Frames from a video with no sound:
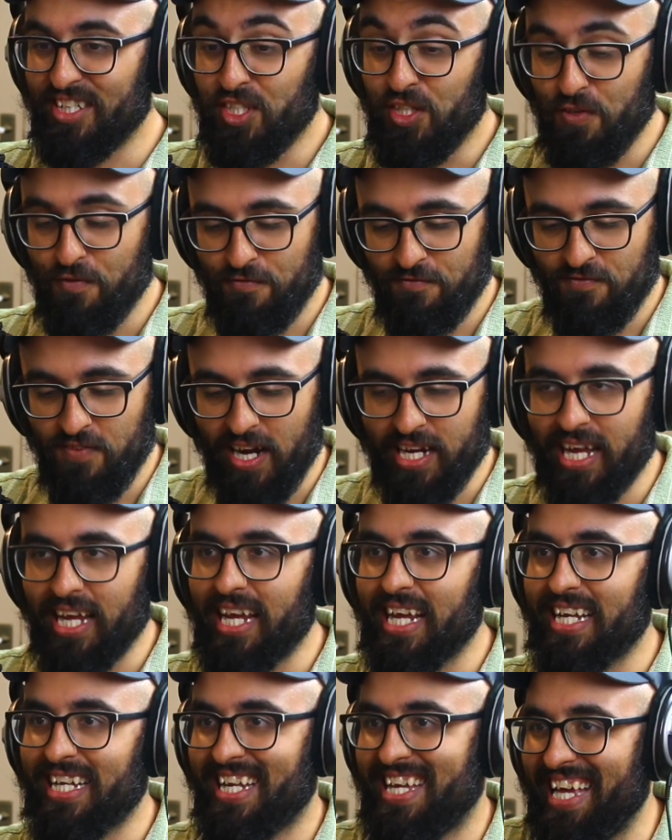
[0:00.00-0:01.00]
You
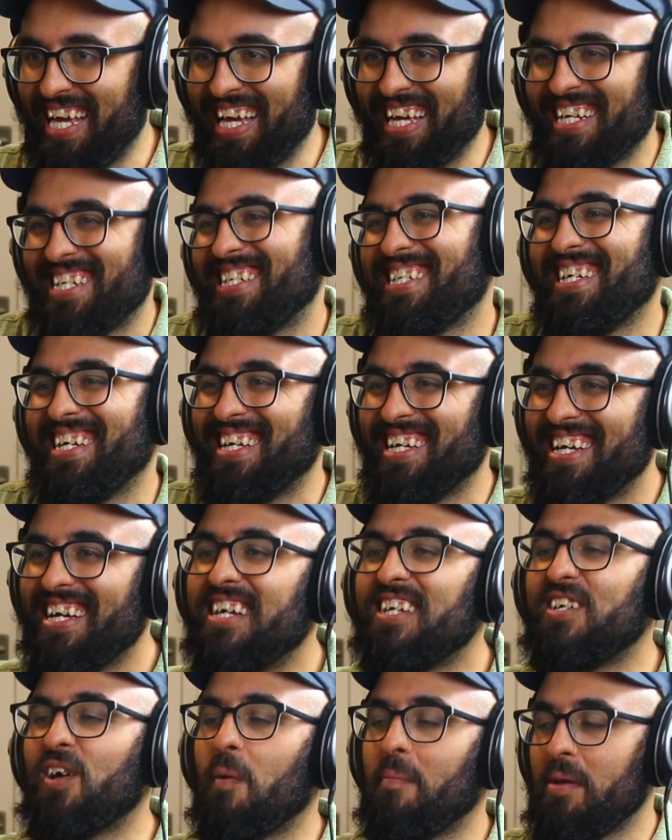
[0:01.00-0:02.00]
fucking idiot.
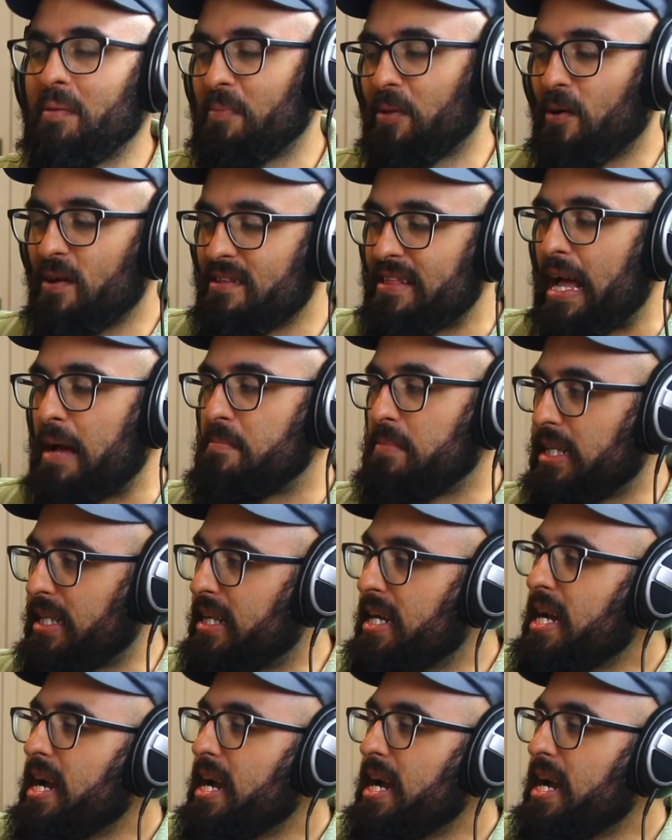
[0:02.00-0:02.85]
No, people aren't that mean.